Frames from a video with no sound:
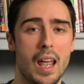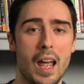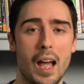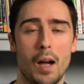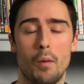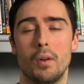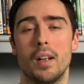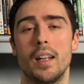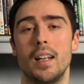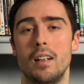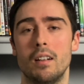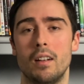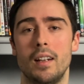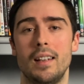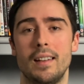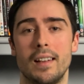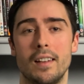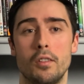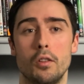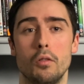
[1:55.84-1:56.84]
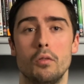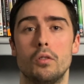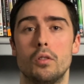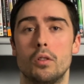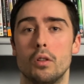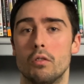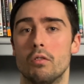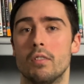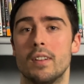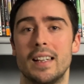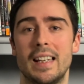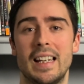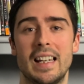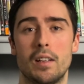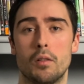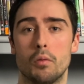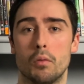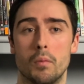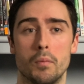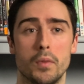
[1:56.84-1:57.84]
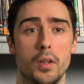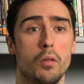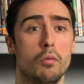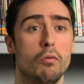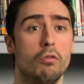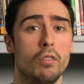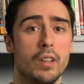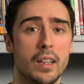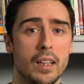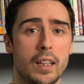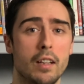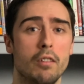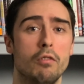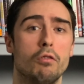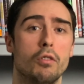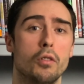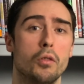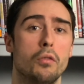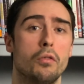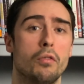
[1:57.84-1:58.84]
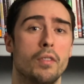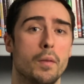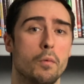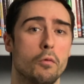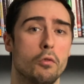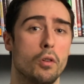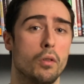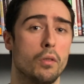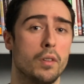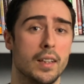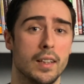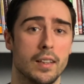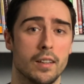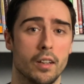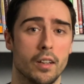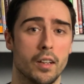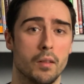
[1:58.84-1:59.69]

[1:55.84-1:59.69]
And what I liked is you do relate to them. You really root for them throughout the entire